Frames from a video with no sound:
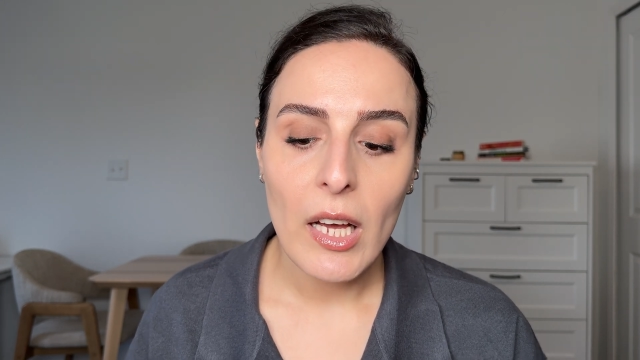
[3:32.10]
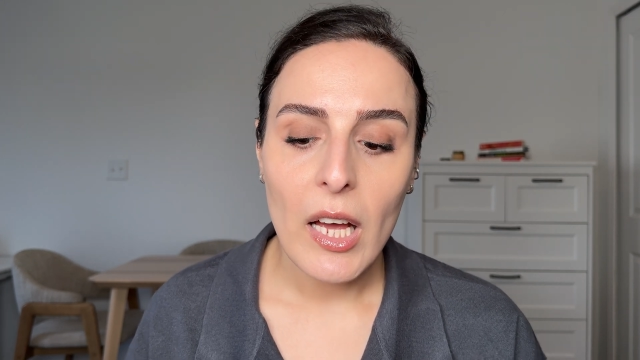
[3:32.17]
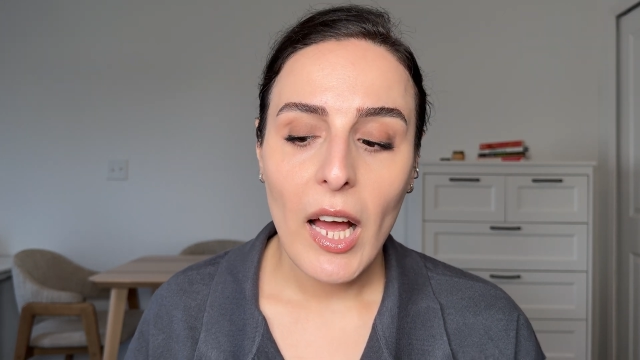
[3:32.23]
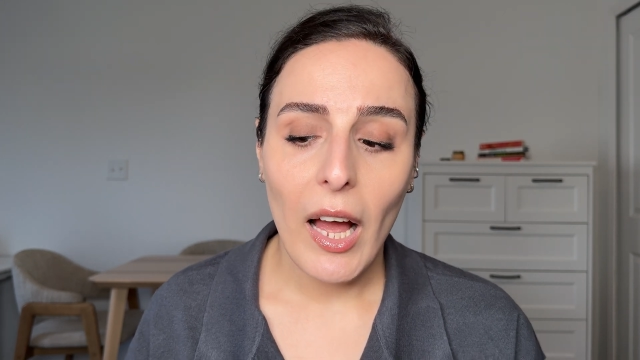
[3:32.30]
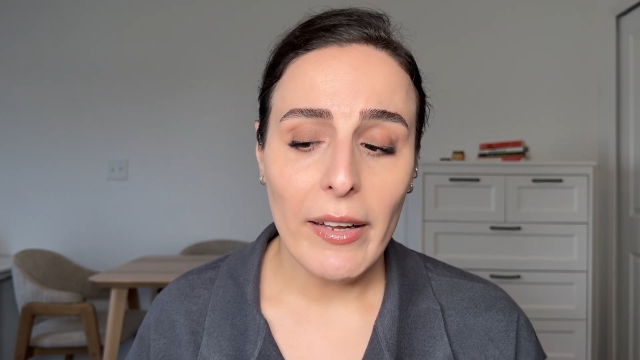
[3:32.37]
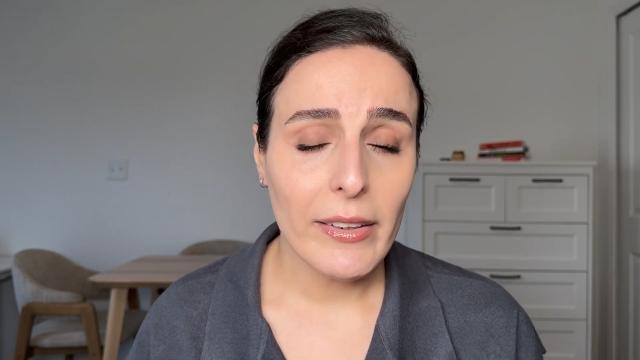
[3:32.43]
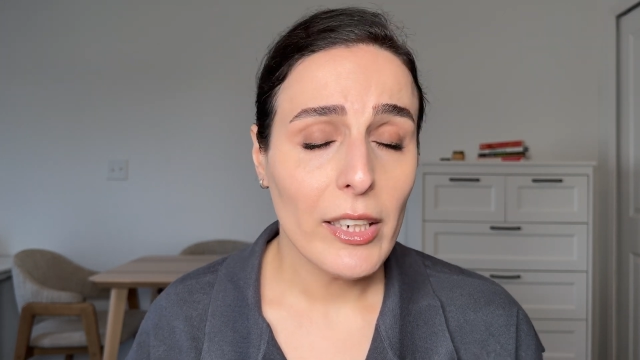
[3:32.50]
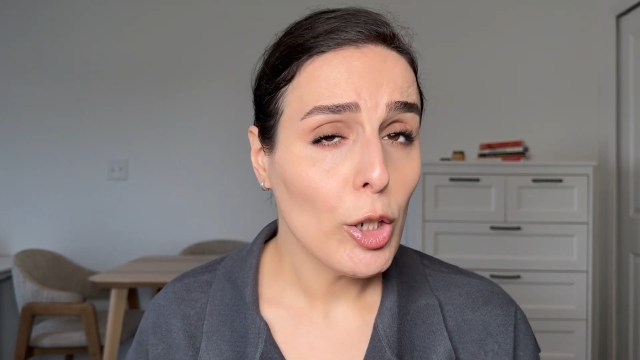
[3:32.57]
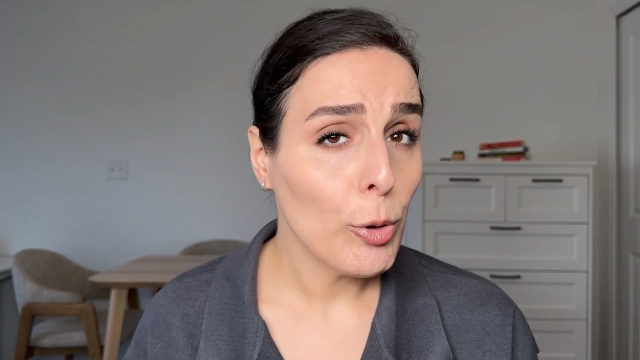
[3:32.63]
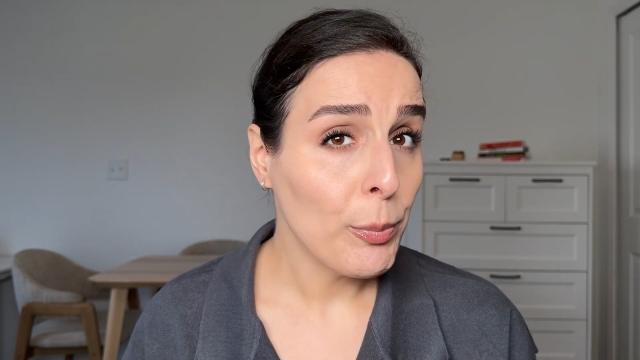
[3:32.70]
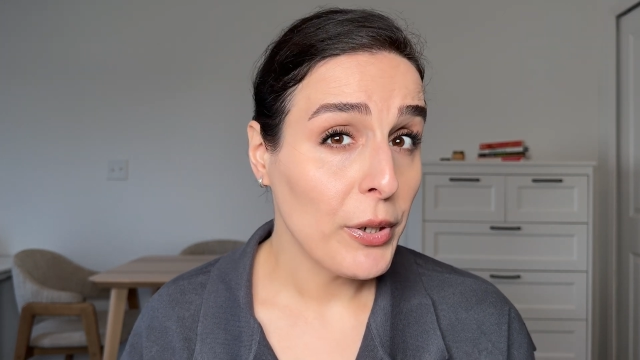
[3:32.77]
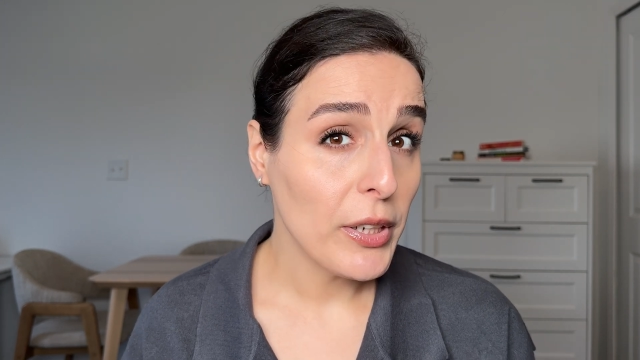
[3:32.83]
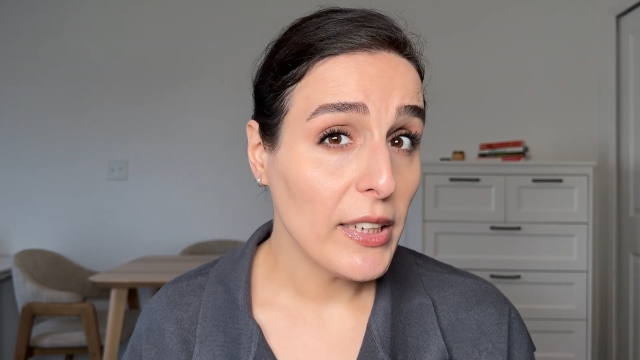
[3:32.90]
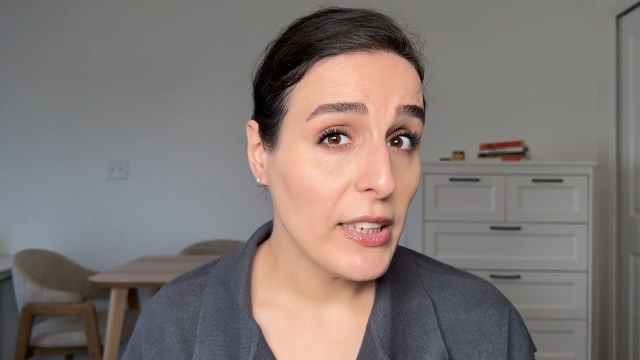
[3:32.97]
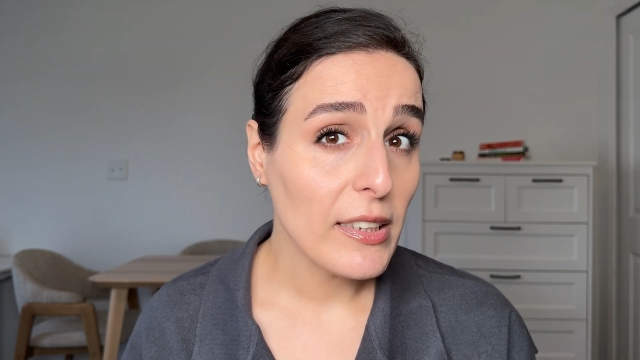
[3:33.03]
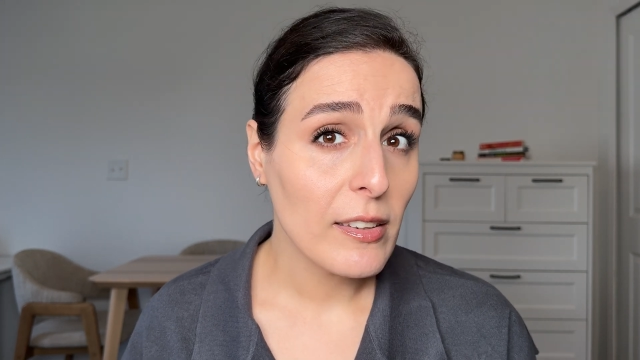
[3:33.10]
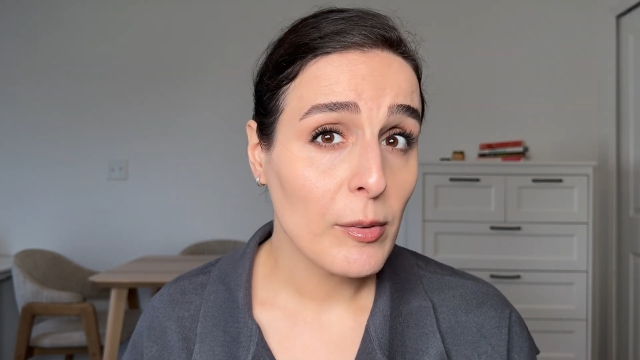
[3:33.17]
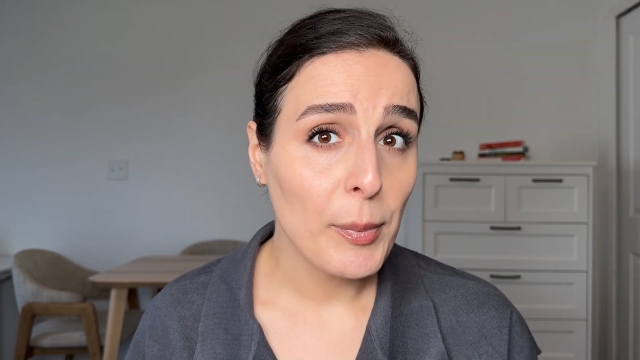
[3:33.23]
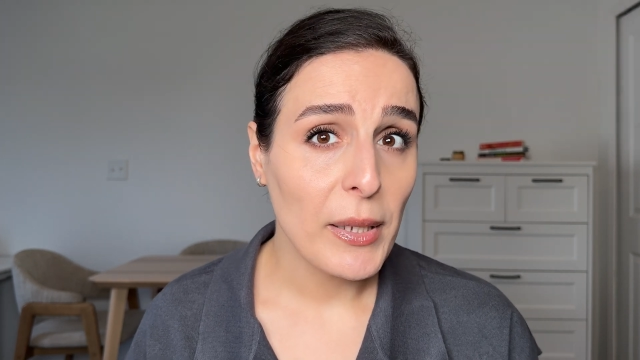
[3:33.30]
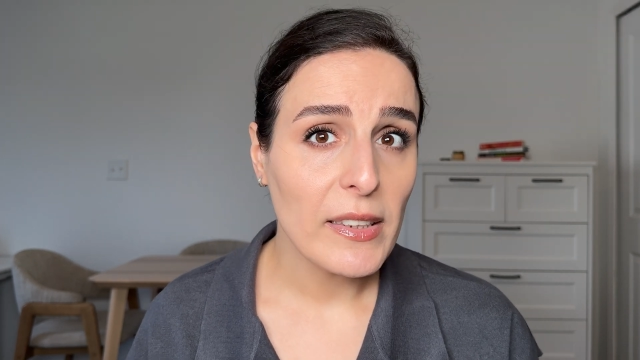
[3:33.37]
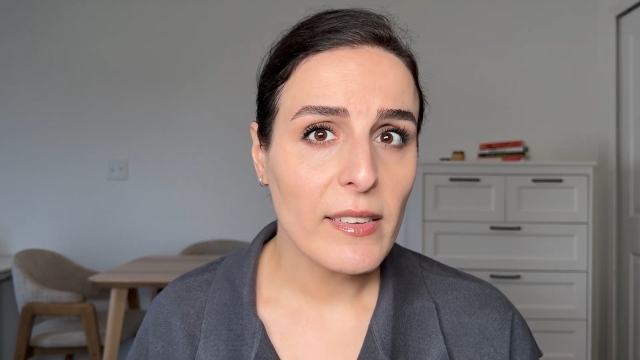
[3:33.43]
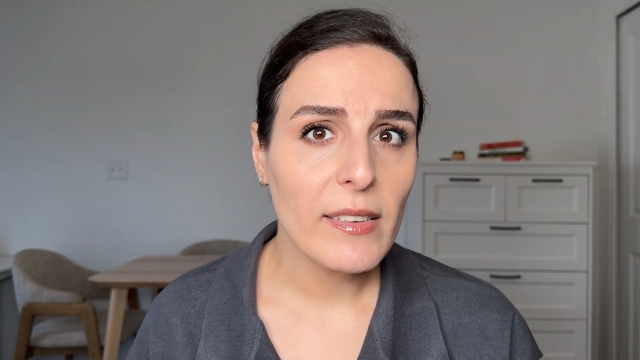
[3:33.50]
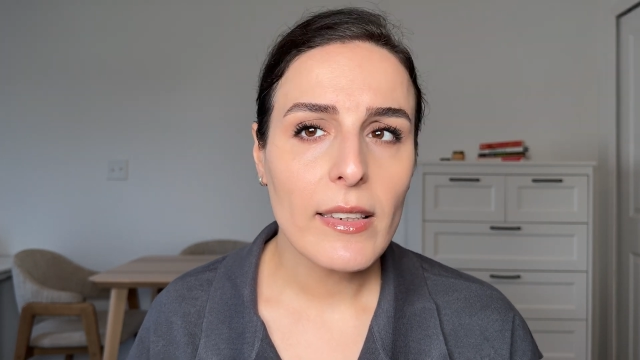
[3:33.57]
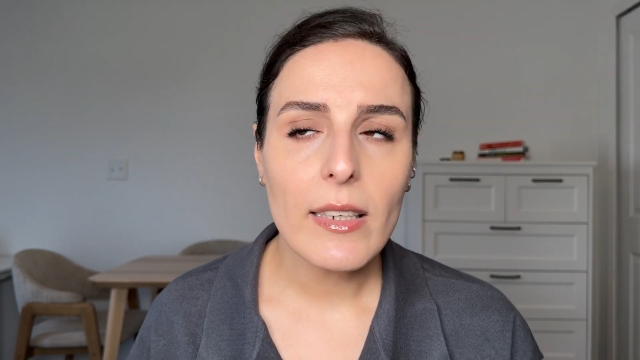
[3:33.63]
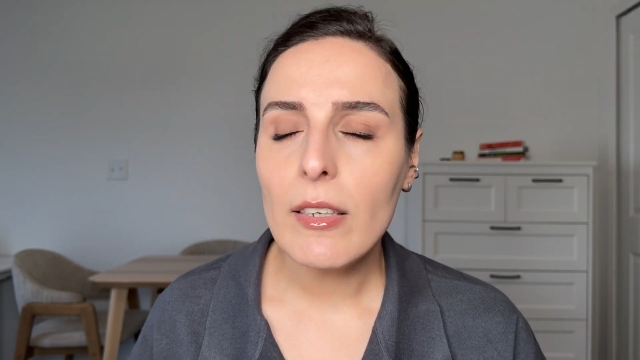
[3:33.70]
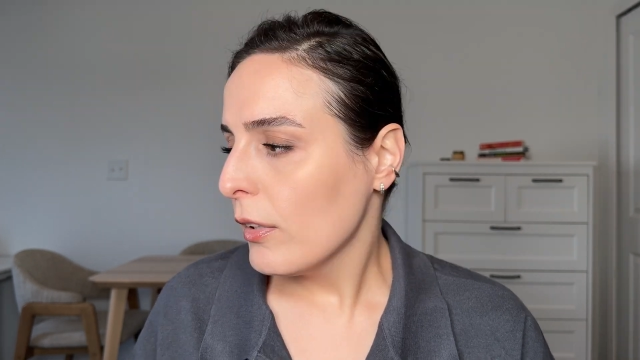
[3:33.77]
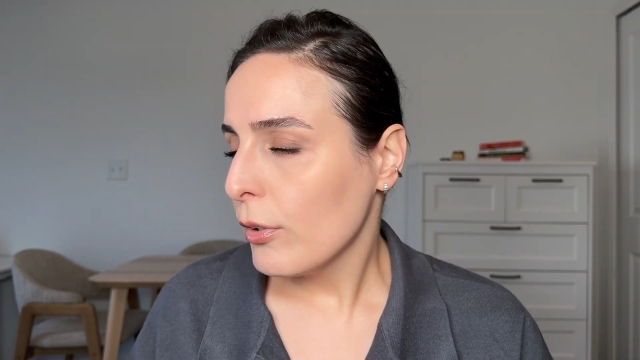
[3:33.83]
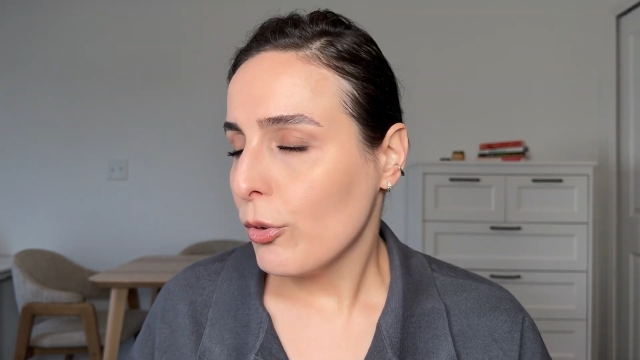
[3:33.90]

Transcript: and they are pretty expensive,